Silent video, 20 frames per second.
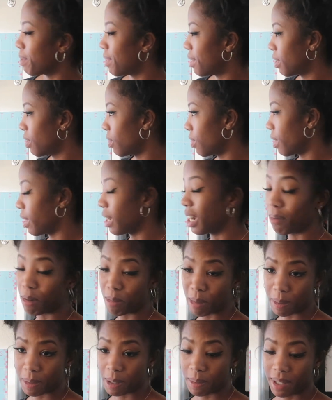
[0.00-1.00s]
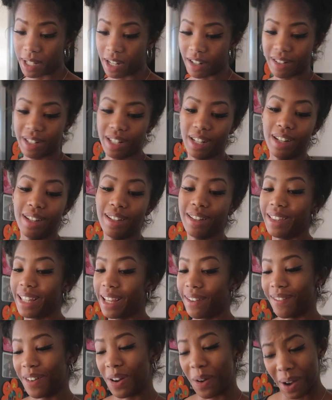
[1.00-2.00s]
my sister's not here, my mom's upstairs.
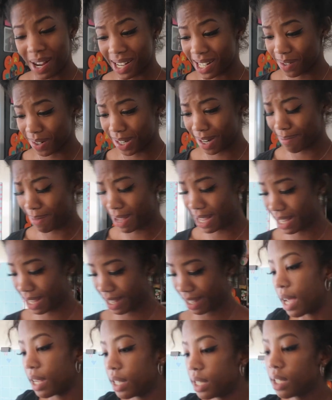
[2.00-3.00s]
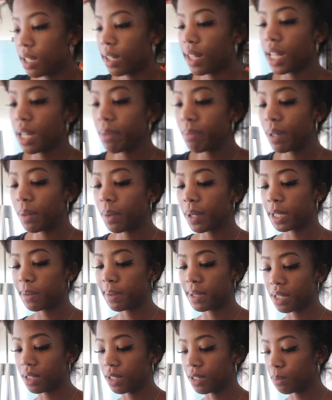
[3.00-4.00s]
They have no idea what I'm making. I need to clean up my
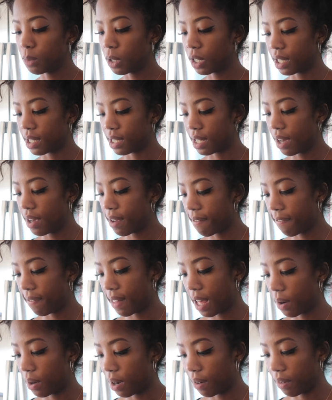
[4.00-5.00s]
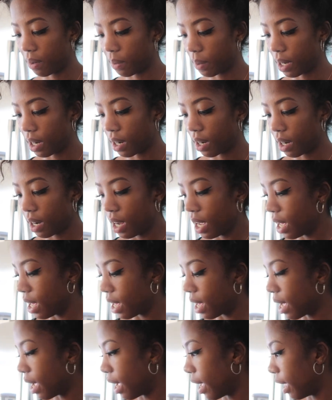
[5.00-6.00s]
workspace a little more because now I have flour everywhere.
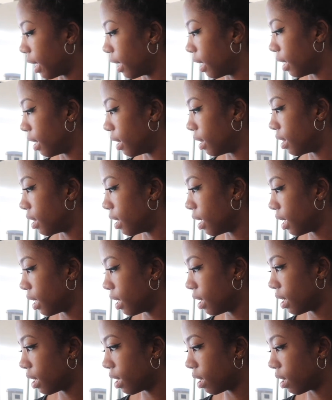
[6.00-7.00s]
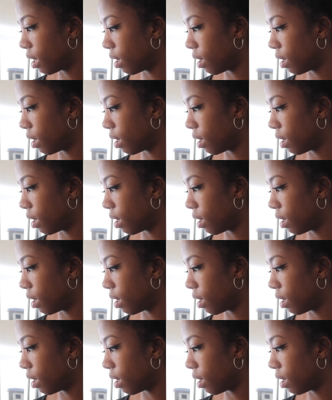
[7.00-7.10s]
And then,